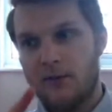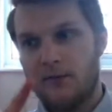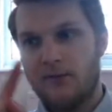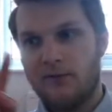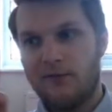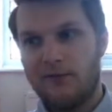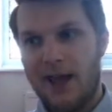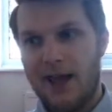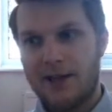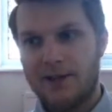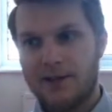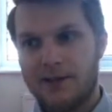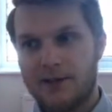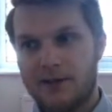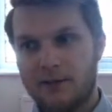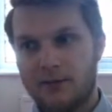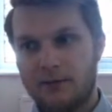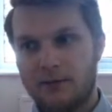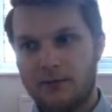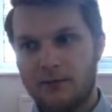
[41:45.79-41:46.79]

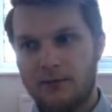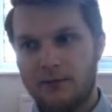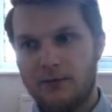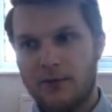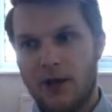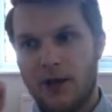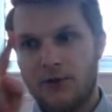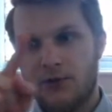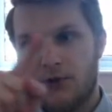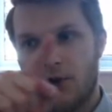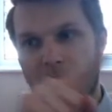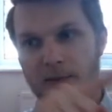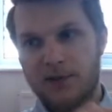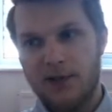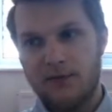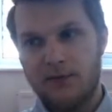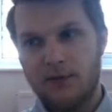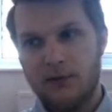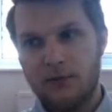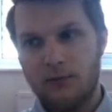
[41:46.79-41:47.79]
flats, sharps
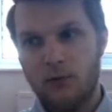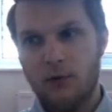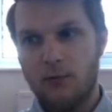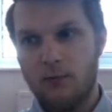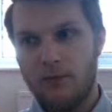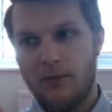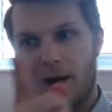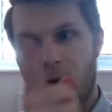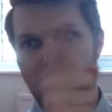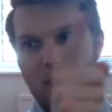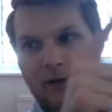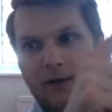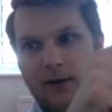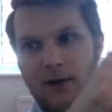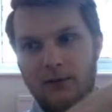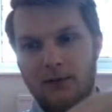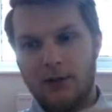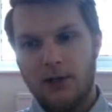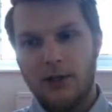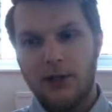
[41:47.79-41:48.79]
even, that way
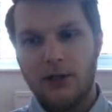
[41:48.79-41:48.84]
around,